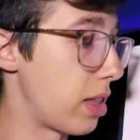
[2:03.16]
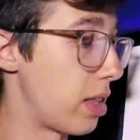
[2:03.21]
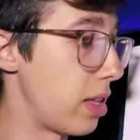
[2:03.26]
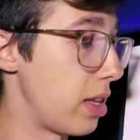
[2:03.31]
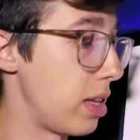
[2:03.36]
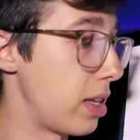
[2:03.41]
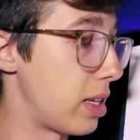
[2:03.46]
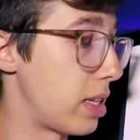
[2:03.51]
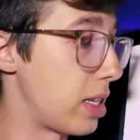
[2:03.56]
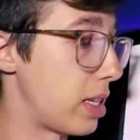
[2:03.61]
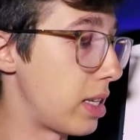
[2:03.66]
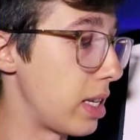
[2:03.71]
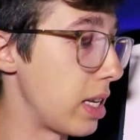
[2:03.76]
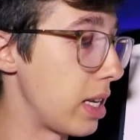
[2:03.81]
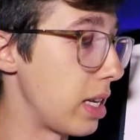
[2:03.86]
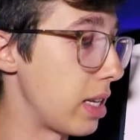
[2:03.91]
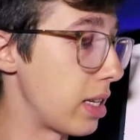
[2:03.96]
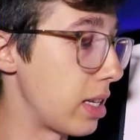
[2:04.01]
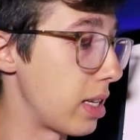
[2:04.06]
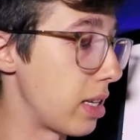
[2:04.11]
the
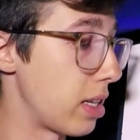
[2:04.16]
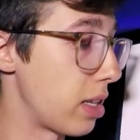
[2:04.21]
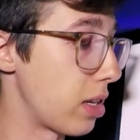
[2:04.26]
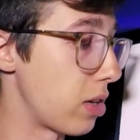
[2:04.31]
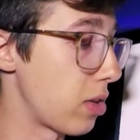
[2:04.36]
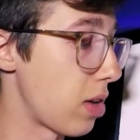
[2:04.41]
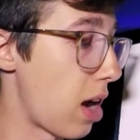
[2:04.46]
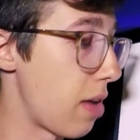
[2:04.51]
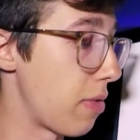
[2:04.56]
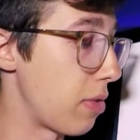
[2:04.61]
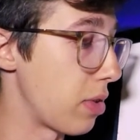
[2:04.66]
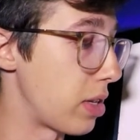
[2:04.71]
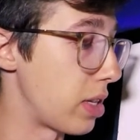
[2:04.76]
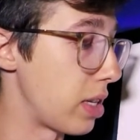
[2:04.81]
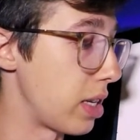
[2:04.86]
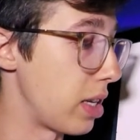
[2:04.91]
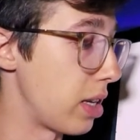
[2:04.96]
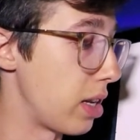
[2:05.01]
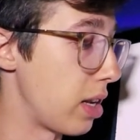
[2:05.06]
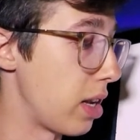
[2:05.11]
seat, the driver's
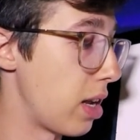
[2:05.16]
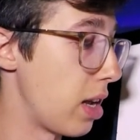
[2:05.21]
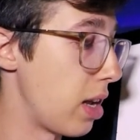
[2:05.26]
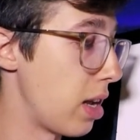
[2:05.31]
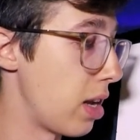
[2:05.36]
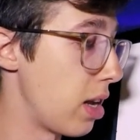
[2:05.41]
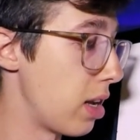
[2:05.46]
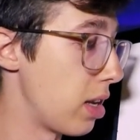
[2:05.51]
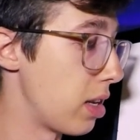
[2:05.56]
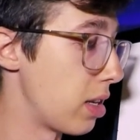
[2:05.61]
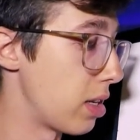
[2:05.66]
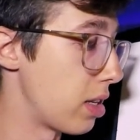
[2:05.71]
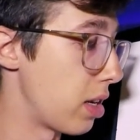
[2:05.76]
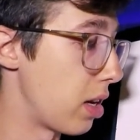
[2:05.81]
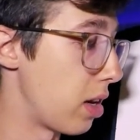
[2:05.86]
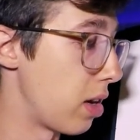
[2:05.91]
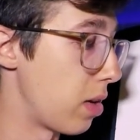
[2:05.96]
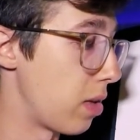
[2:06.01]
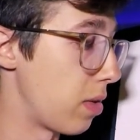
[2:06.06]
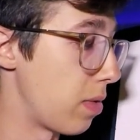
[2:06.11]
seat.
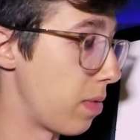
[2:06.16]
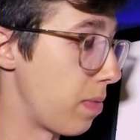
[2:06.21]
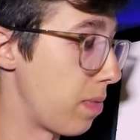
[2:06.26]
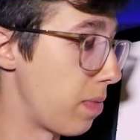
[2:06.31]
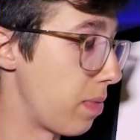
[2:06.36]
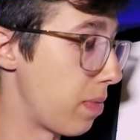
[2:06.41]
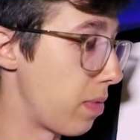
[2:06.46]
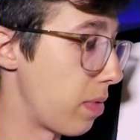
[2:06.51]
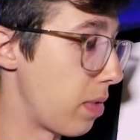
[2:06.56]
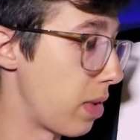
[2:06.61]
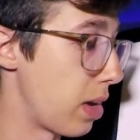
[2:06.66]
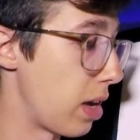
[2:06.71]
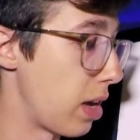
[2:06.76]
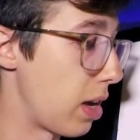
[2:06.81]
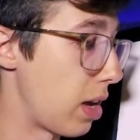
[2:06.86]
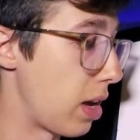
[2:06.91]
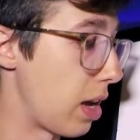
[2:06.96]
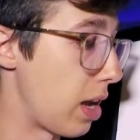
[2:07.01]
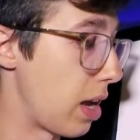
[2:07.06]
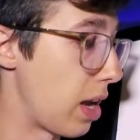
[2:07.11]
So,
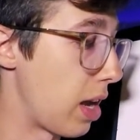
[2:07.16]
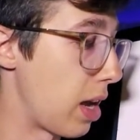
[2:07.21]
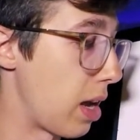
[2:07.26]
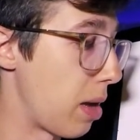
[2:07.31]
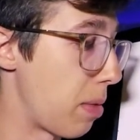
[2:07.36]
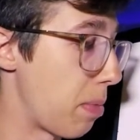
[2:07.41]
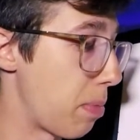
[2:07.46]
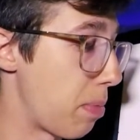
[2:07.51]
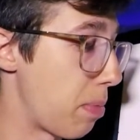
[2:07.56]
amp.